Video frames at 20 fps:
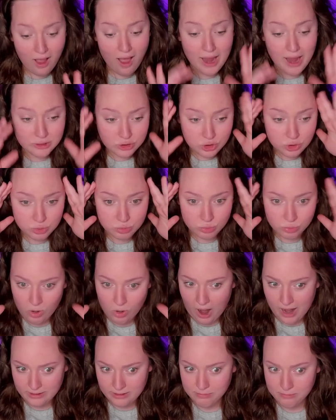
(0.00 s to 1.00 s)
I
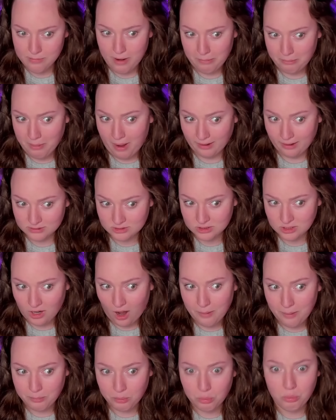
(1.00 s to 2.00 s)
tried my best.
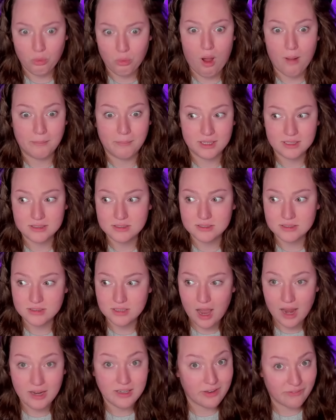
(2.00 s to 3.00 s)
I promise.
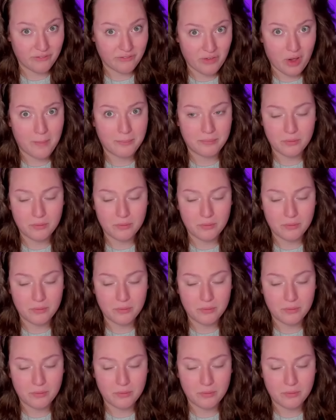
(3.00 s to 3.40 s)
I give up.